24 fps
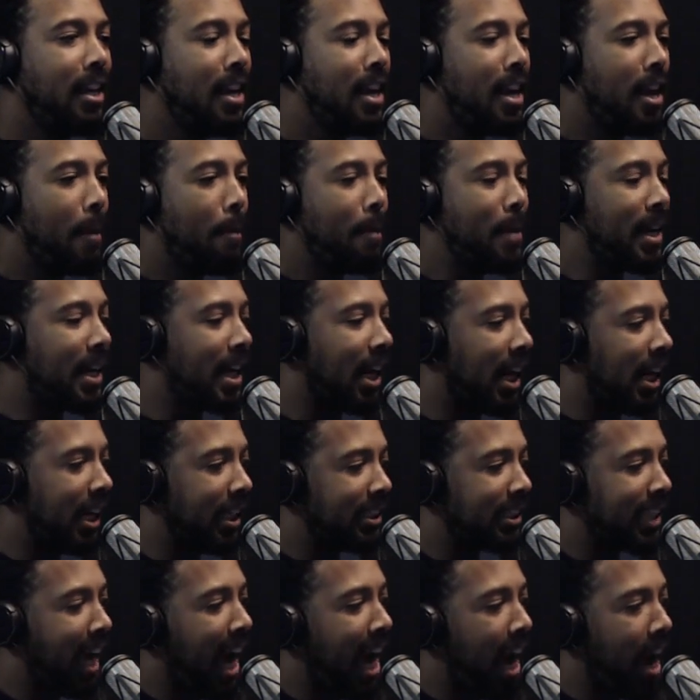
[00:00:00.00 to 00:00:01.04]

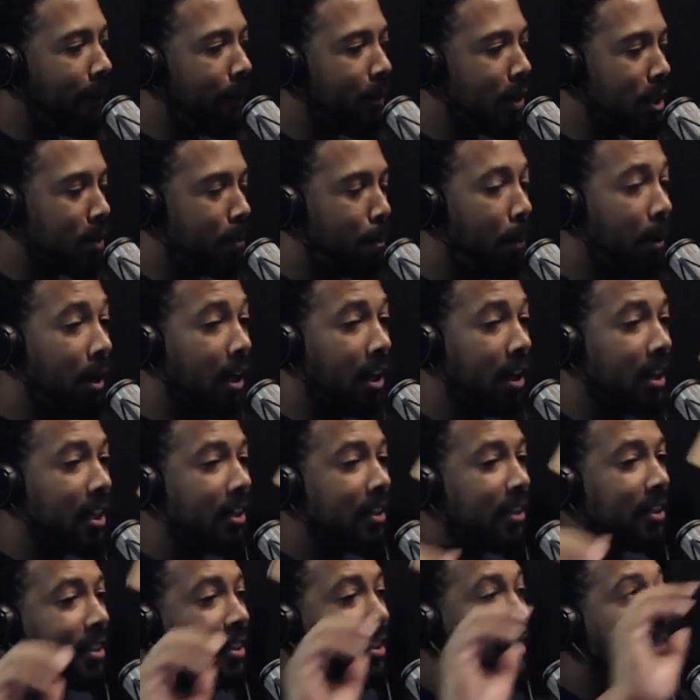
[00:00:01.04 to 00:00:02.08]
Because I have this book.
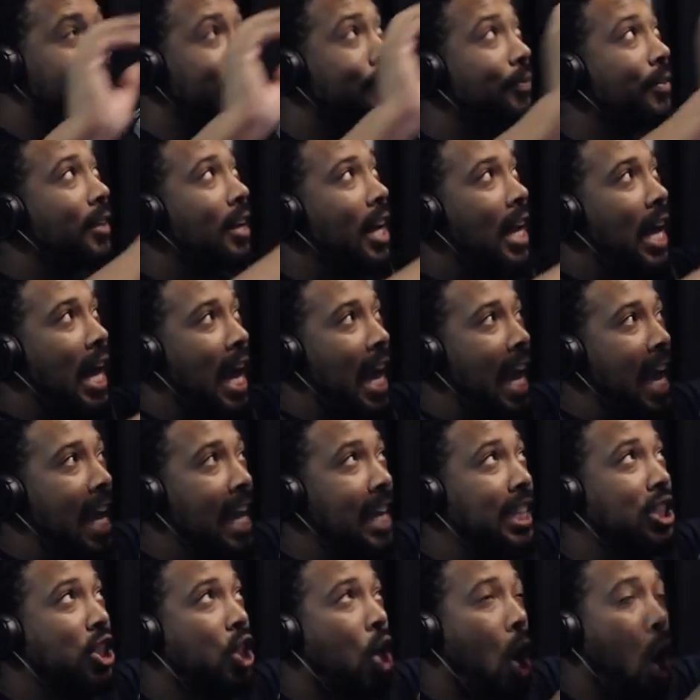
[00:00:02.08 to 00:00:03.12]

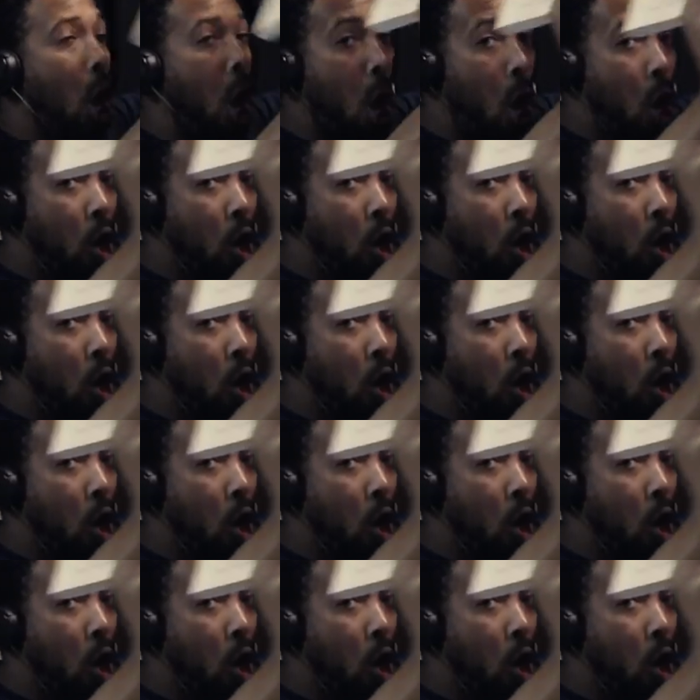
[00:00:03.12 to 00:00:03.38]
It's called,